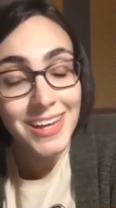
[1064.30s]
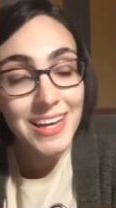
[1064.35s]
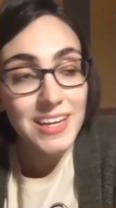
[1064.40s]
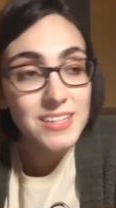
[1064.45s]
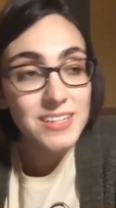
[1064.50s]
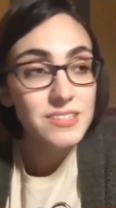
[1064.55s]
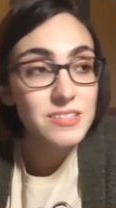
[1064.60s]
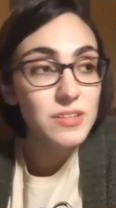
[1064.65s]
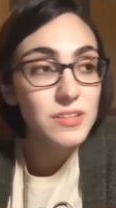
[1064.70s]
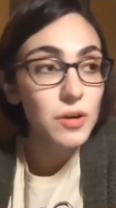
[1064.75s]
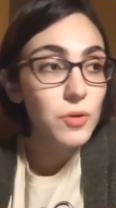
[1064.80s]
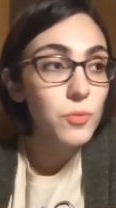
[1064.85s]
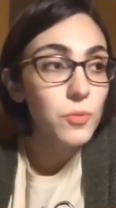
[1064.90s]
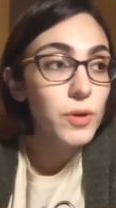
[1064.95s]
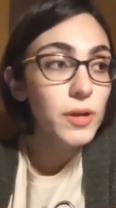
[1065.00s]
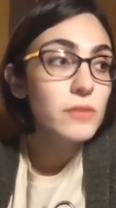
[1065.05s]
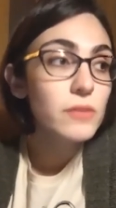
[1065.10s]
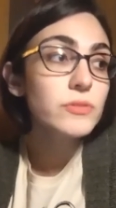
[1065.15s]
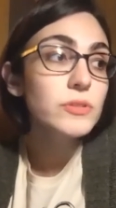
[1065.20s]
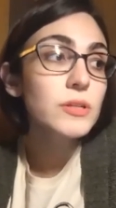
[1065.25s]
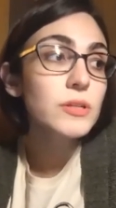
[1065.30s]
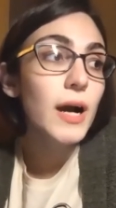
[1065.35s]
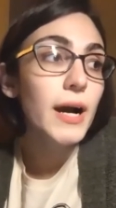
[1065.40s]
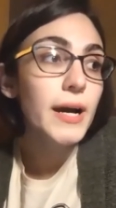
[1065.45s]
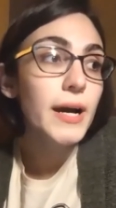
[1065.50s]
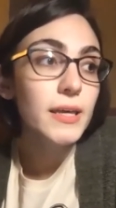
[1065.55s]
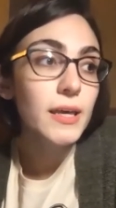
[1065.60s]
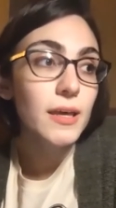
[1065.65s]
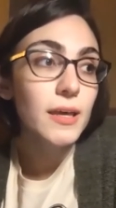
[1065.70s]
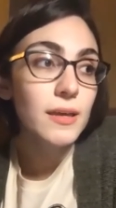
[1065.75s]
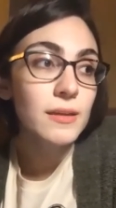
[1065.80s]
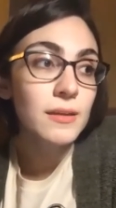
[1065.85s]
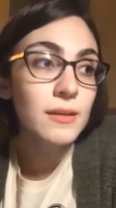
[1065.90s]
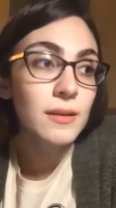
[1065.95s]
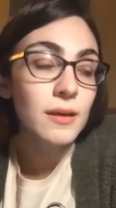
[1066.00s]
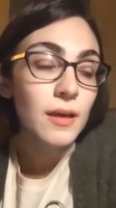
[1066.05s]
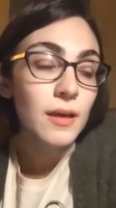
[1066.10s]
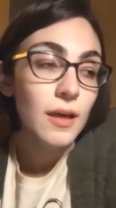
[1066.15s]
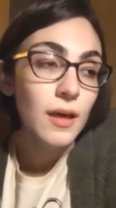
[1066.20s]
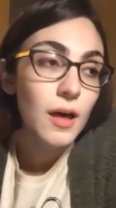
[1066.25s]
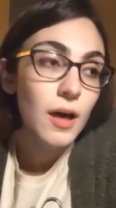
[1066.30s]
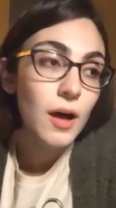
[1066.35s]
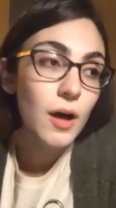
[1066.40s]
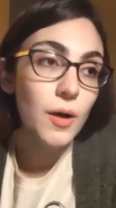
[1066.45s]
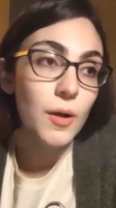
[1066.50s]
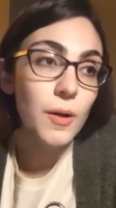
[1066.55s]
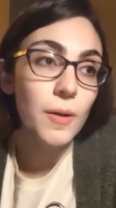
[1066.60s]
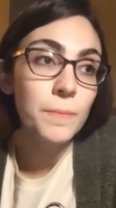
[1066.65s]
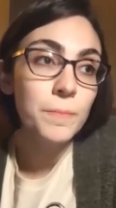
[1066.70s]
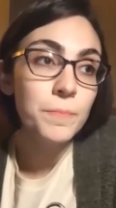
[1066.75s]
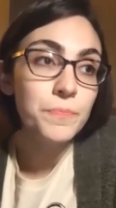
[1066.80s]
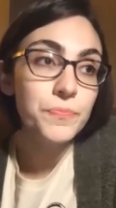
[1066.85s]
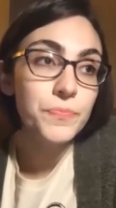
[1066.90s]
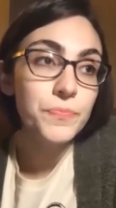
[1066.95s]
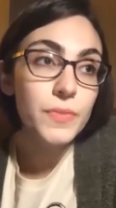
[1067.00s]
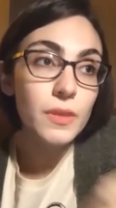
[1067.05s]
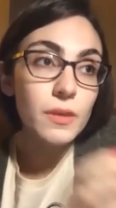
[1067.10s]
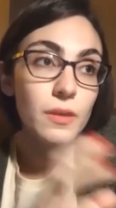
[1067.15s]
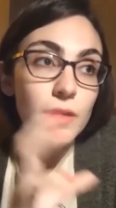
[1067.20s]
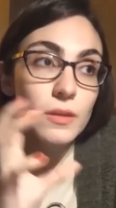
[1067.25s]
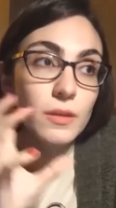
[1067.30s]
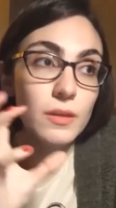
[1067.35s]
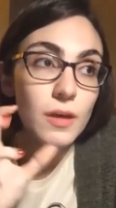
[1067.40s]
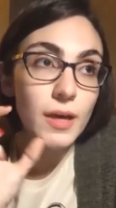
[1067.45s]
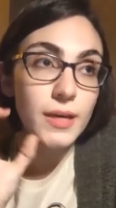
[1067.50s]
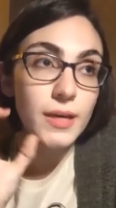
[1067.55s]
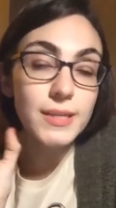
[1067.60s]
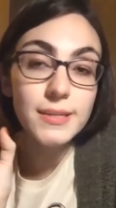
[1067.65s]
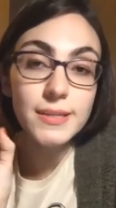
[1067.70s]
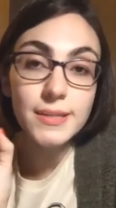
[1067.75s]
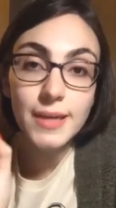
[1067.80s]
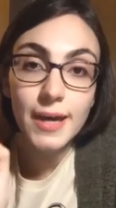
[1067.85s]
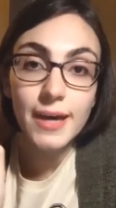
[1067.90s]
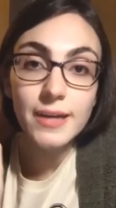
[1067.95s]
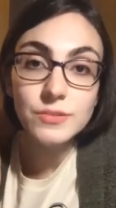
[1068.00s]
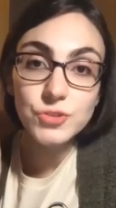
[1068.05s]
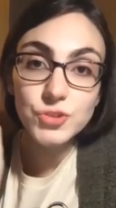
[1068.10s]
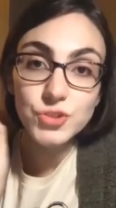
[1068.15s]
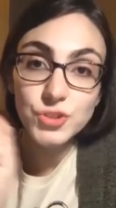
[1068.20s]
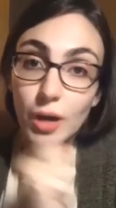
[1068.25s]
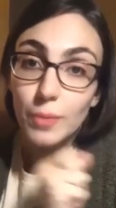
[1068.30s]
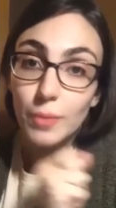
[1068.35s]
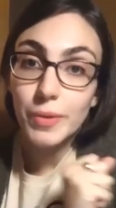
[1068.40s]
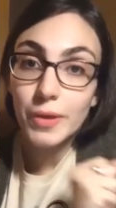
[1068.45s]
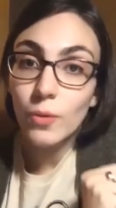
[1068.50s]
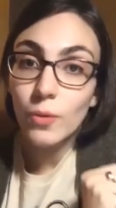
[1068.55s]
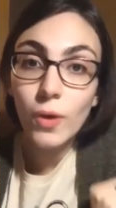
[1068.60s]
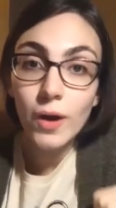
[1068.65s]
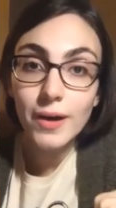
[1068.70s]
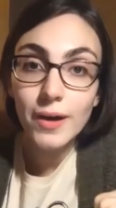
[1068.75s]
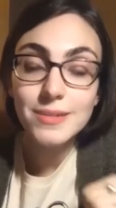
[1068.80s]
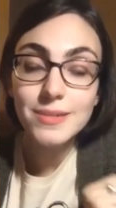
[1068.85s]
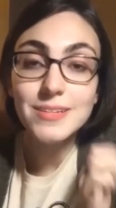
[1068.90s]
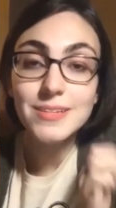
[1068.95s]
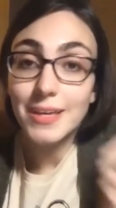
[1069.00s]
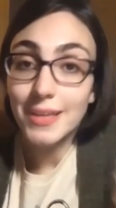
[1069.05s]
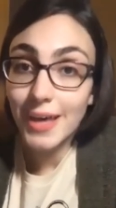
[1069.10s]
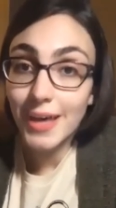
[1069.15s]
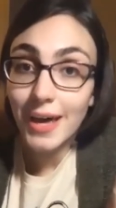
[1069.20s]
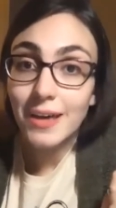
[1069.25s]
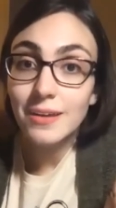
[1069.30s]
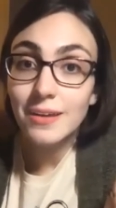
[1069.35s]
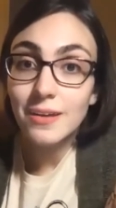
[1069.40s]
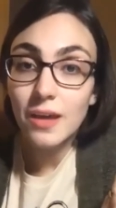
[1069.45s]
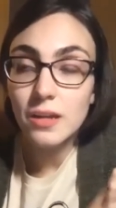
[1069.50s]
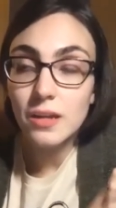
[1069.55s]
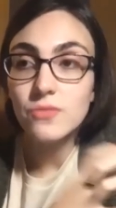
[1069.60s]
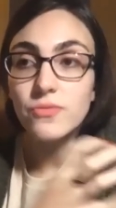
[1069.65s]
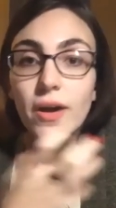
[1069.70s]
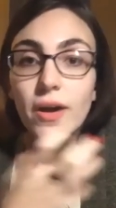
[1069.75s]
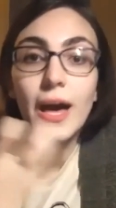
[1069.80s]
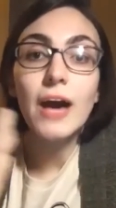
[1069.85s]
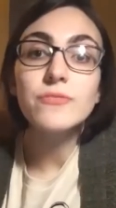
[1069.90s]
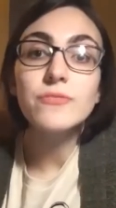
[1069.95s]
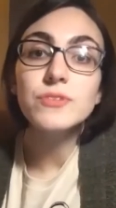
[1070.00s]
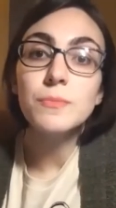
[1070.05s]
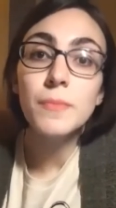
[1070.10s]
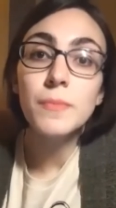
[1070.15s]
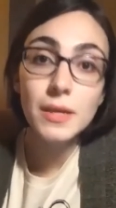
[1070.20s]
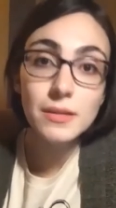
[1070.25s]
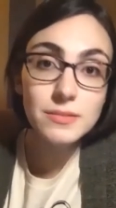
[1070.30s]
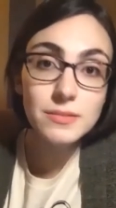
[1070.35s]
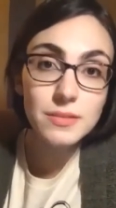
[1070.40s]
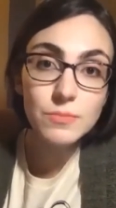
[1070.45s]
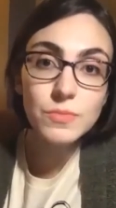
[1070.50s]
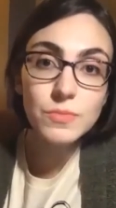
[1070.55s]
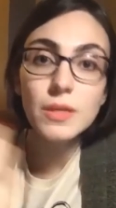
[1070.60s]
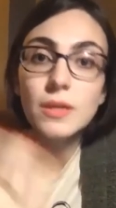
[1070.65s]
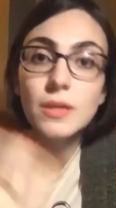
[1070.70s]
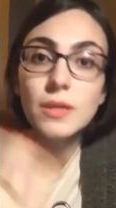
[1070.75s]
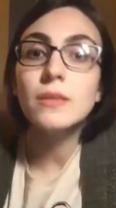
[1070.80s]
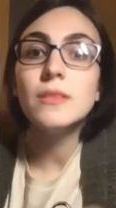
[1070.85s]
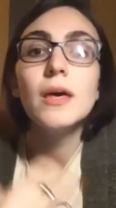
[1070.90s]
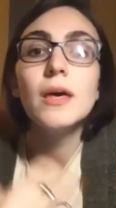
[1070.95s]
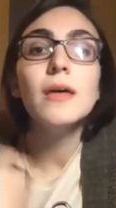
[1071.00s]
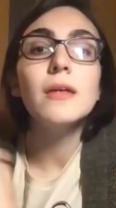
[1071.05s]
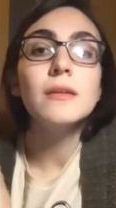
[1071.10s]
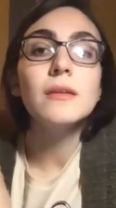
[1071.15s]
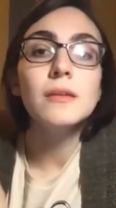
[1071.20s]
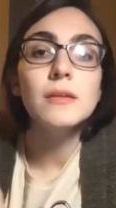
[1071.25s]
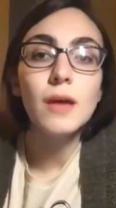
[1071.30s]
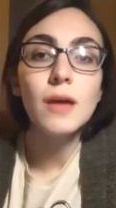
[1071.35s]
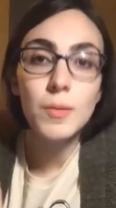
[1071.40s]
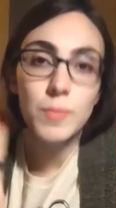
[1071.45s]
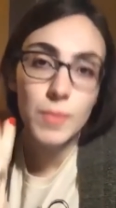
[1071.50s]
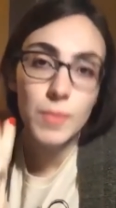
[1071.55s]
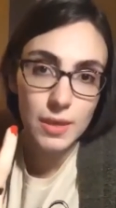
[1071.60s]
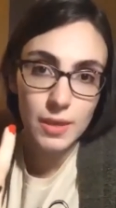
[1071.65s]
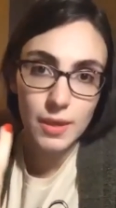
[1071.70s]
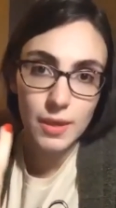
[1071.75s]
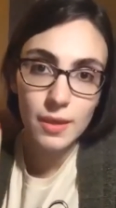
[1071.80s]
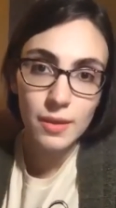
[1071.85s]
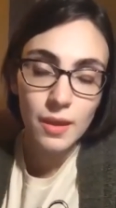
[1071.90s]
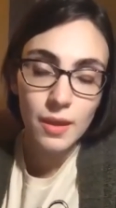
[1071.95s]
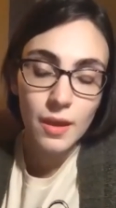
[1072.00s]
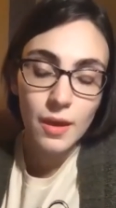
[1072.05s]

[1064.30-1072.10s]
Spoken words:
So whatever um, I can get shopping wise, I get, and if I have to make something, then I make it.